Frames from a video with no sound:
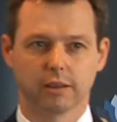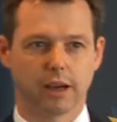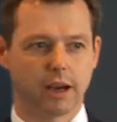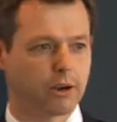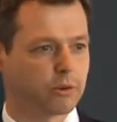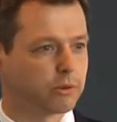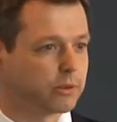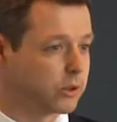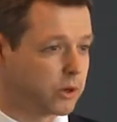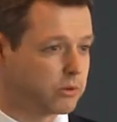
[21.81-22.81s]
our
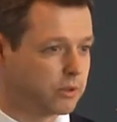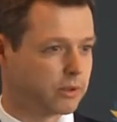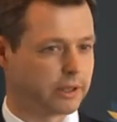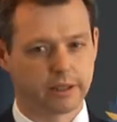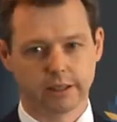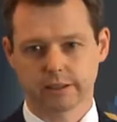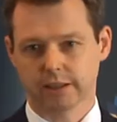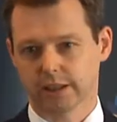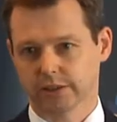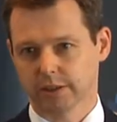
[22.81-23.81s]
role in
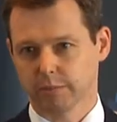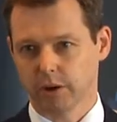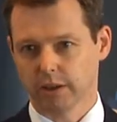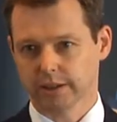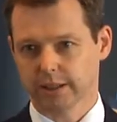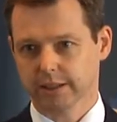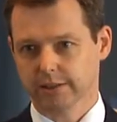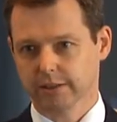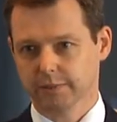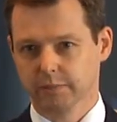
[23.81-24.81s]
international
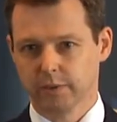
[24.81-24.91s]
politics,